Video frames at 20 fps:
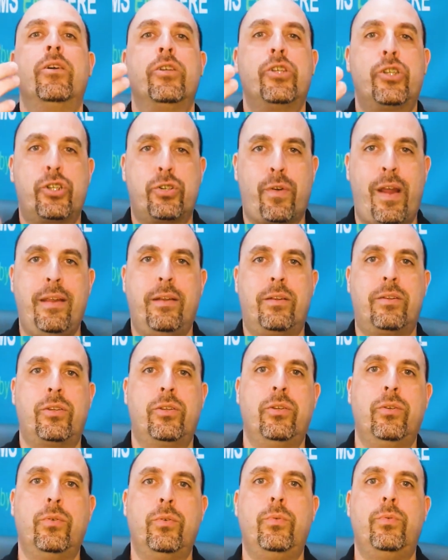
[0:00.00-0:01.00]
straight
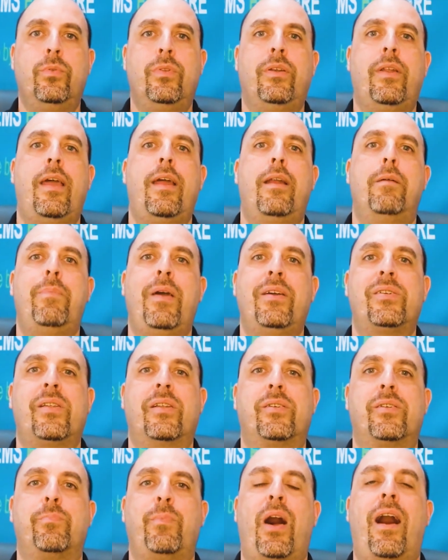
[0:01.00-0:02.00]
to the database
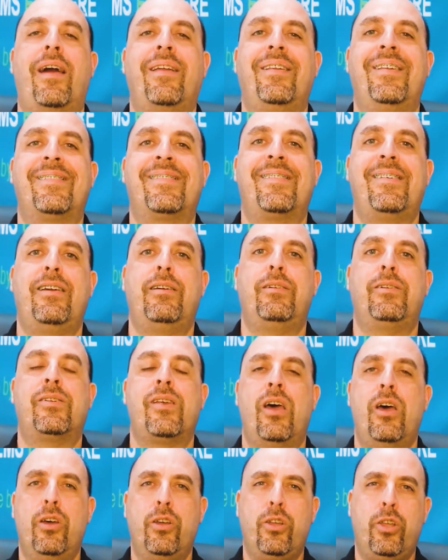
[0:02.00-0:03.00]
that's behind the
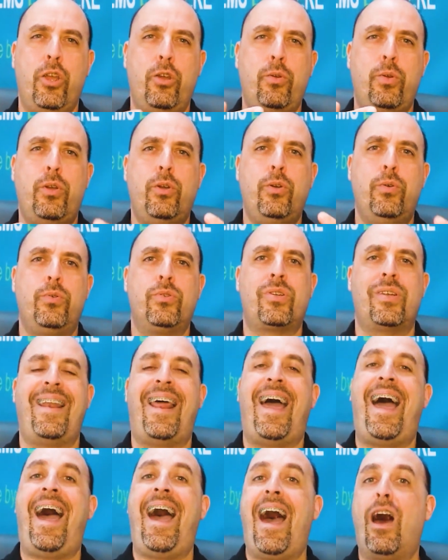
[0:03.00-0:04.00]
scenes. You use
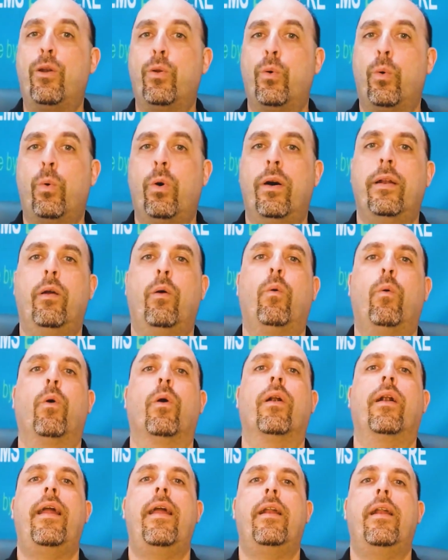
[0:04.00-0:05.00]
an add-on
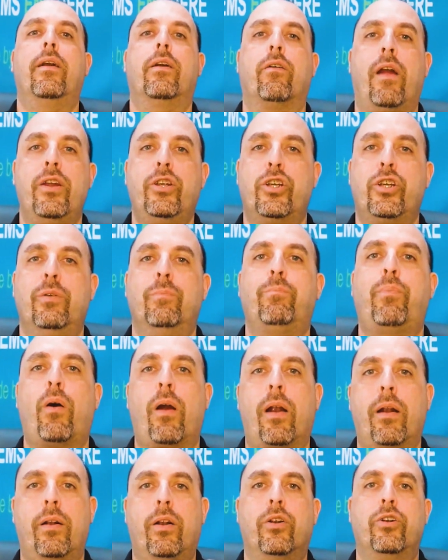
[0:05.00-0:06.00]
or an integration
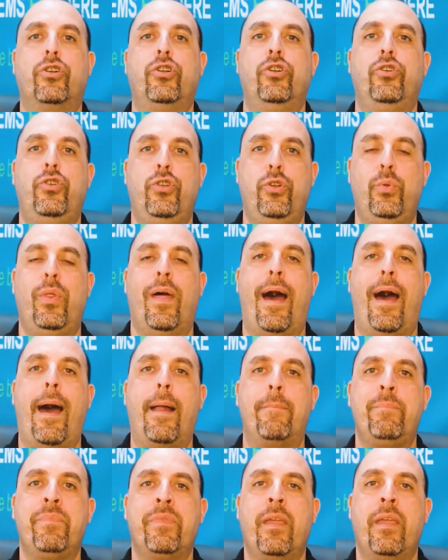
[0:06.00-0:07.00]
partner to do that.